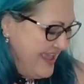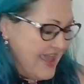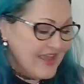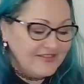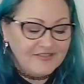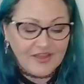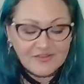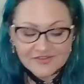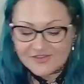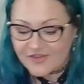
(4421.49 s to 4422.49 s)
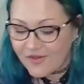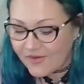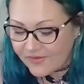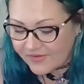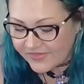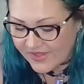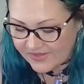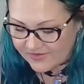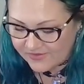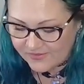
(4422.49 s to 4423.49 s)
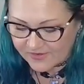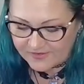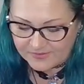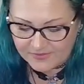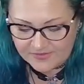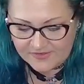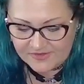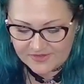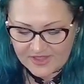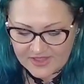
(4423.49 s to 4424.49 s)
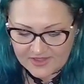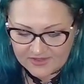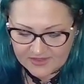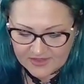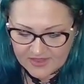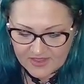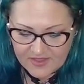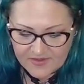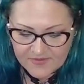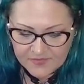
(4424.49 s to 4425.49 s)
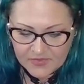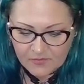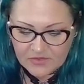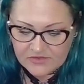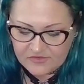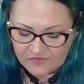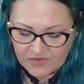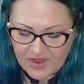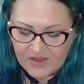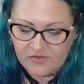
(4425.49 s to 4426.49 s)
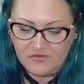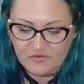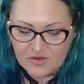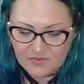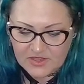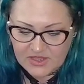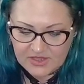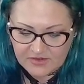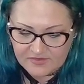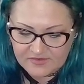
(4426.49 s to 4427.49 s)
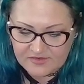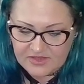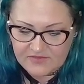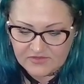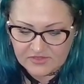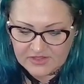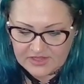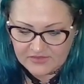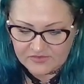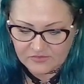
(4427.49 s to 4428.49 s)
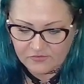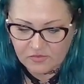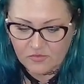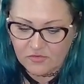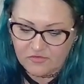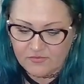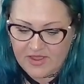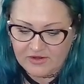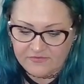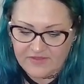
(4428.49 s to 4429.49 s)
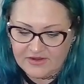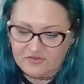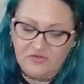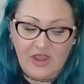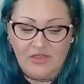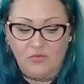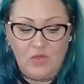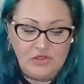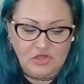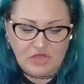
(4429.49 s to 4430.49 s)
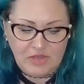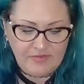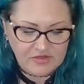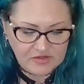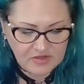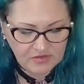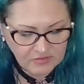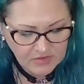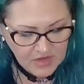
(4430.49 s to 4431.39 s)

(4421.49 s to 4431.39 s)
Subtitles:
It does show that you are supposed to, like, when it's dry, you trim the ends to even lengths, or for a more dramatic effect, try a wedge shape as shown.